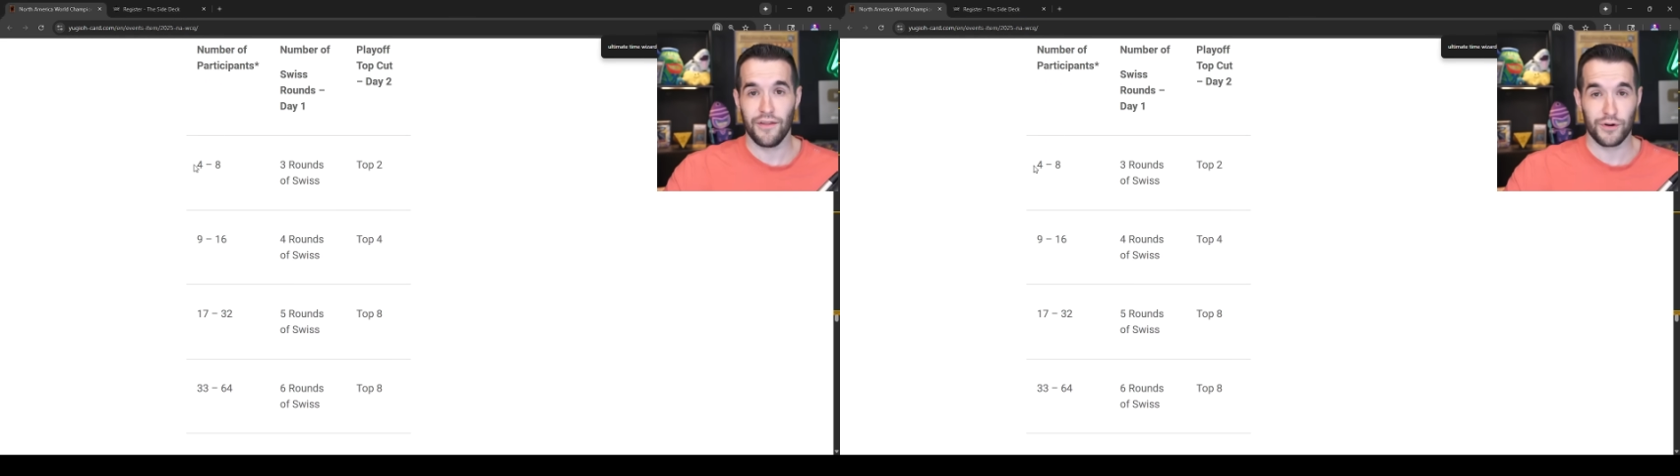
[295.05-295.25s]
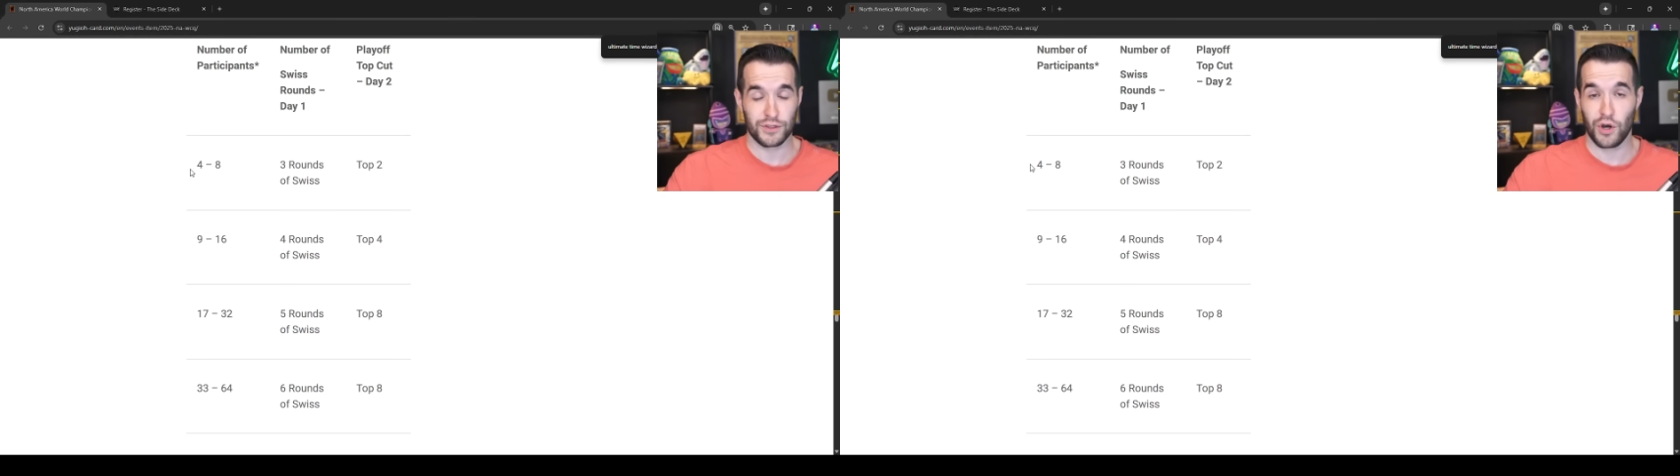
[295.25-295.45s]

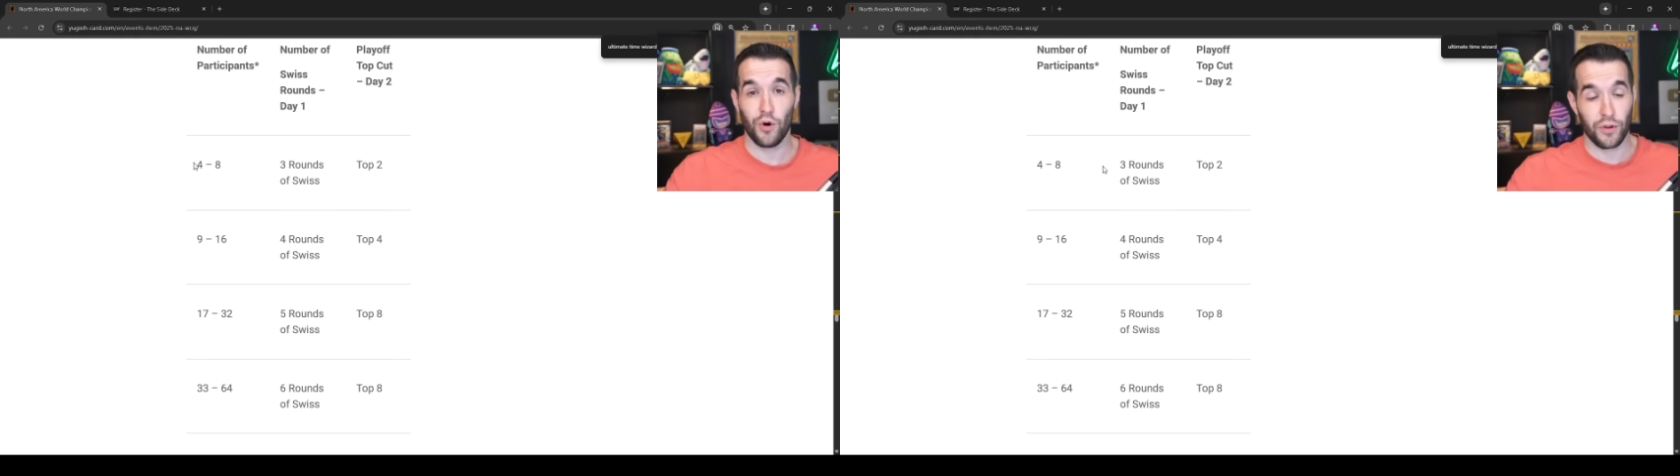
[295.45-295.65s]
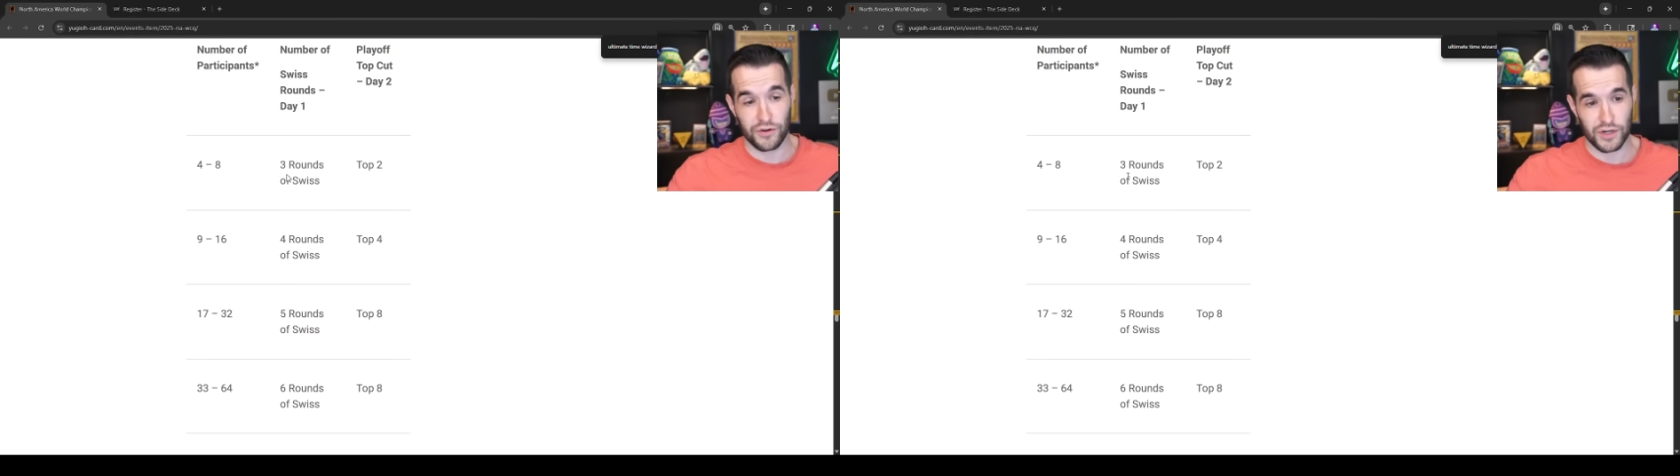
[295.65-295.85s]
there's a
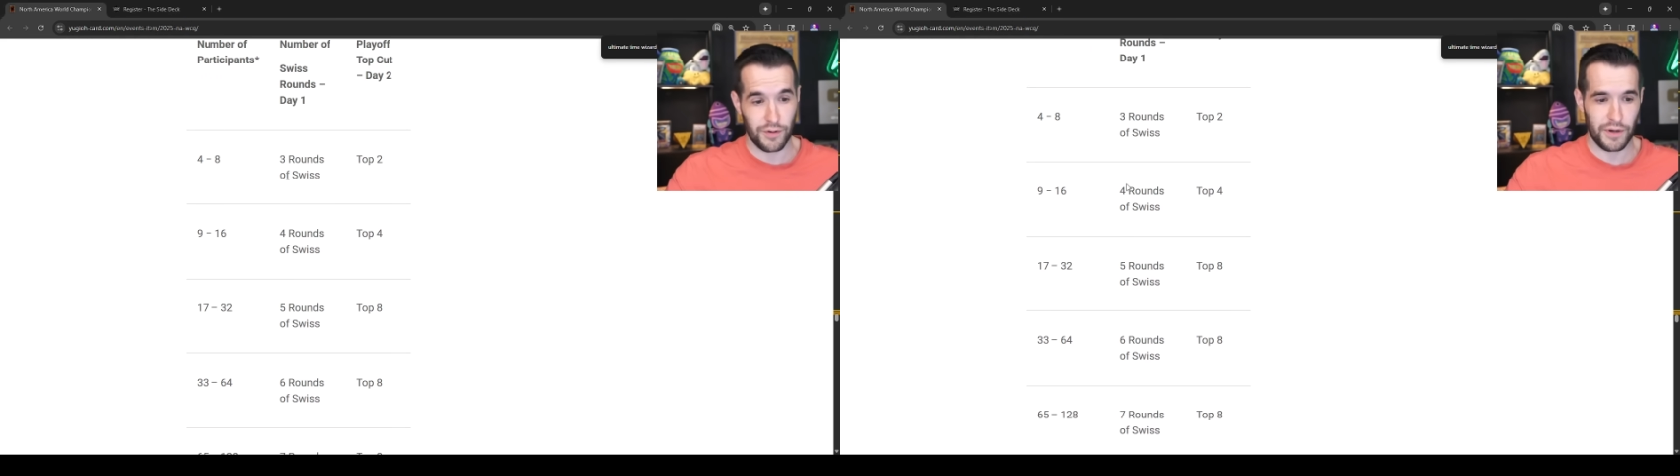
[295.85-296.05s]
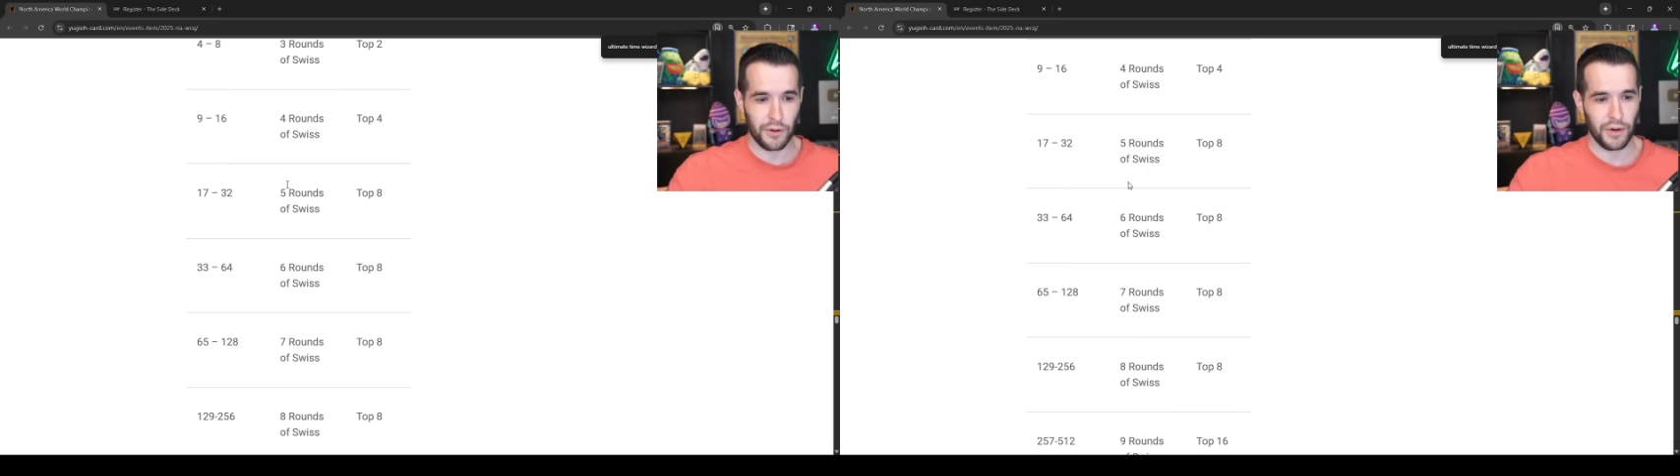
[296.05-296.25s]
whole other
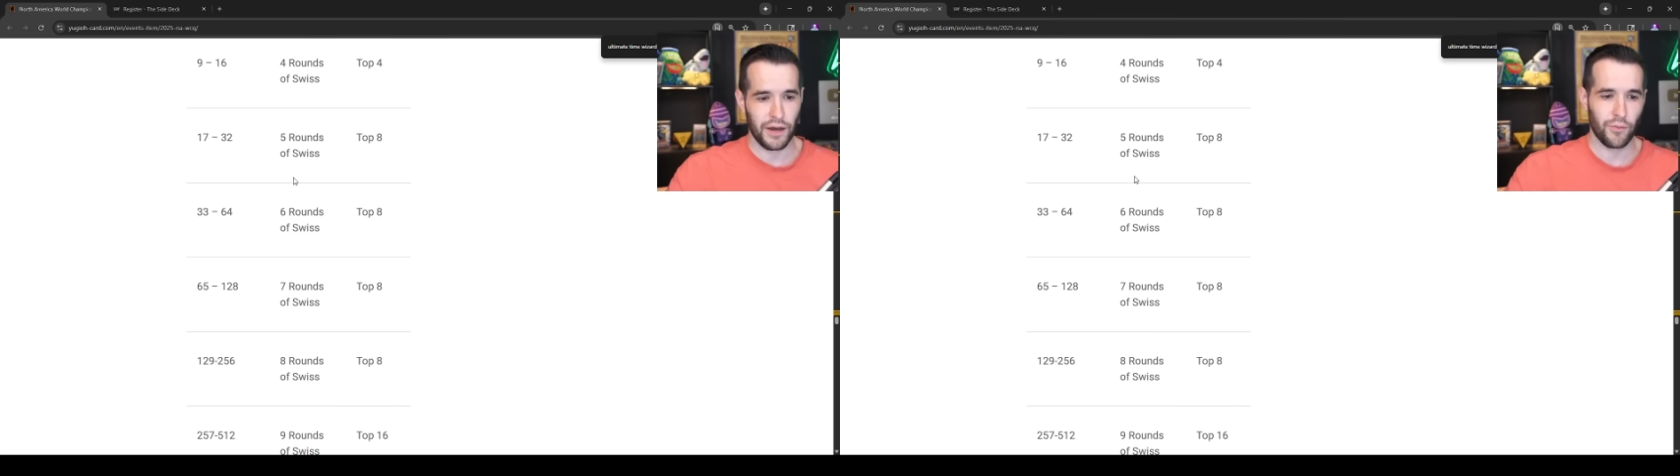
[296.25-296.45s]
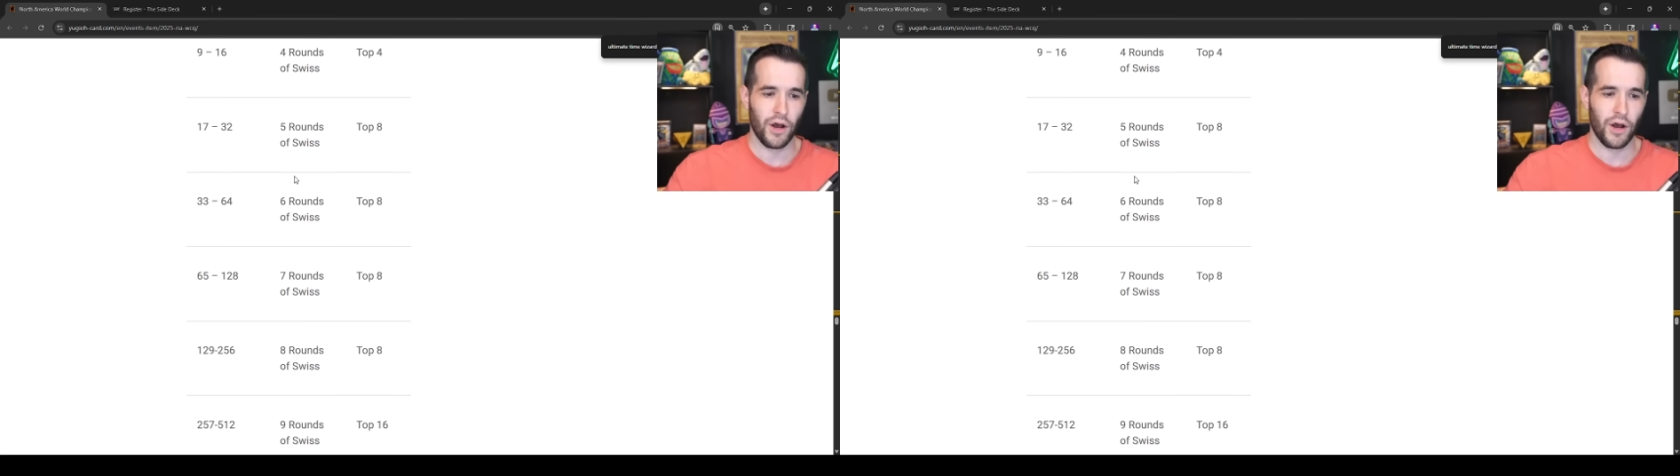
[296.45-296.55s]
tournament going on.